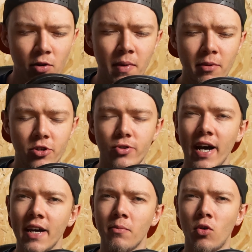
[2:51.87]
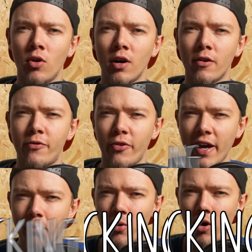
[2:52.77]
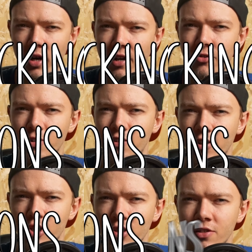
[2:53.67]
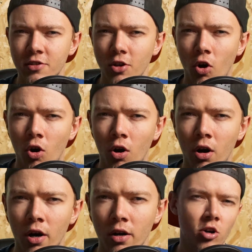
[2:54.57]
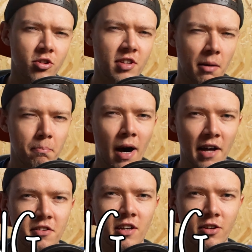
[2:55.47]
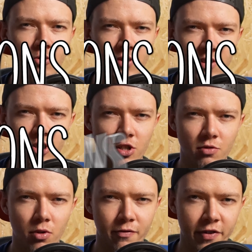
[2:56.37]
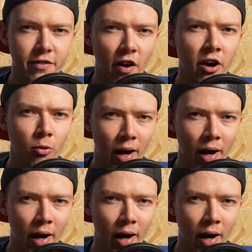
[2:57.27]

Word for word: I would maybe try more frame blocking transitions or also some masking transitions would fit very